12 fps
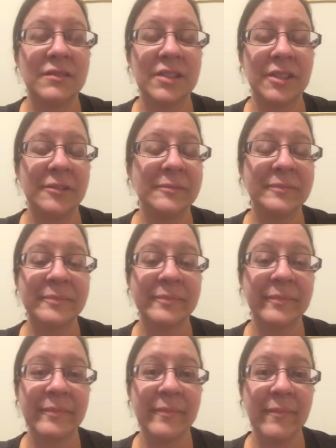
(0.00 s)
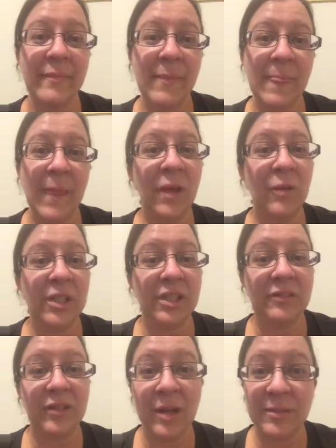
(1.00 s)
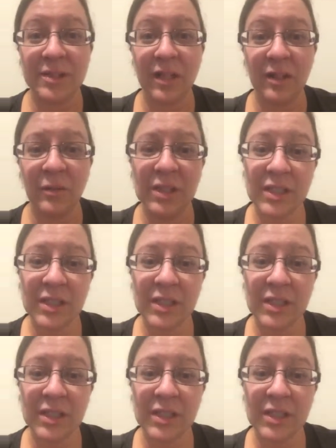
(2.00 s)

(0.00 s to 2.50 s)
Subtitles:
So watch out for Amazon.